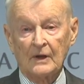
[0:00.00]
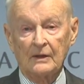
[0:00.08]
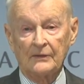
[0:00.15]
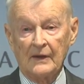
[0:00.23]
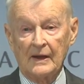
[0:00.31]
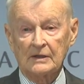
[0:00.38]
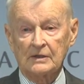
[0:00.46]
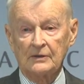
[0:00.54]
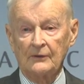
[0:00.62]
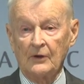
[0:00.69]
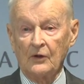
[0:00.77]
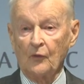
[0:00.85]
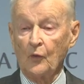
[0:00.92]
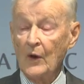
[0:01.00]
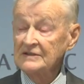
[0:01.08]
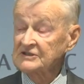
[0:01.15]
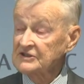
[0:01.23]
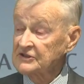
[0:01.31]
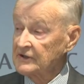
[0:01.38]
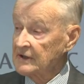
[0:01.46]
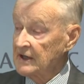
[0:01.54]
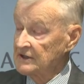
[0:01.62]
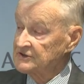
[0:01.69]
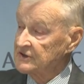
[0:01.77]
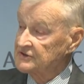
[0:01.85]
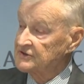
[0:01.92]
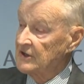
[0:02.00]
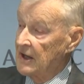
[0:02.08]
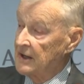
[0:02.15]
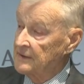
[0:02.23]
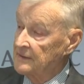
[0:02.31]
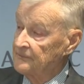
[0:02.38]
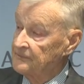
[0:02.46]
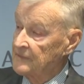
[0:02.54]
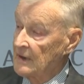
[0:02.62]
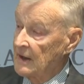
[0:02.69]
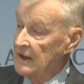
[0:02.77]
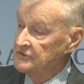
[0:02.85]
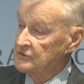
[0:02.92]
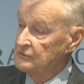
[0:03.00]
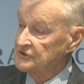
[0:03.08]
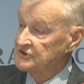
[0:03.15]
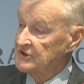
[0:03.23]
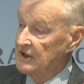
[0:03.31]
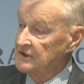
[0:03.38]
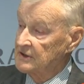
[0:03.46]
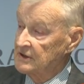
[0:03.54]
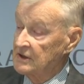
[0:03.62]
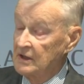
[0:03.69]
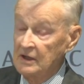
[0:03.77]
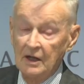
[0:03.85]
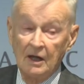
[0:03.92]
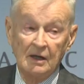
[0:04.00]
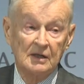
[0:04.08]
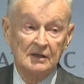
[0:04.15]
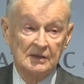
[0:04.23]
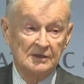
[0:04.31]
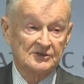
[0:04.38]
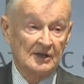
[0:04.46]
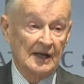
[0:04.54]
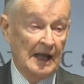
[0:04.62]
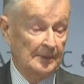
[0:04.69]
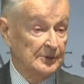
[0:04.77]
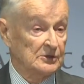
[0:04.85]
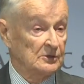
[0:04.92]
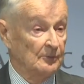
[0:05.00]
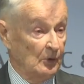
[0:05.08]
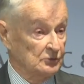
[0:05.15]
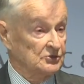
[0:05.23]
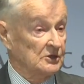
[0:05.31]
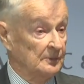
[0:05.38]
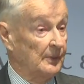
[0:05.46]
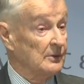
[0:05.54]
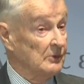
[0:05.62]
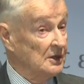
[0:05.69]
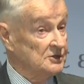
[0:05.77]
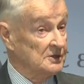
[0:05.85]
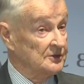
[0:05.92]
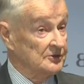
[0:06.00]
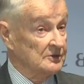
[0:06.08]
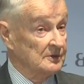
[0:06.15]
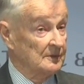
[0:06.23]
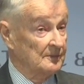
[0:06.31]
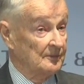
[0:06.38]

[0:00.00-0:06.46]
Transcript: that Western Kazakhstan, as it was stated, is inhabited mostly by Russians.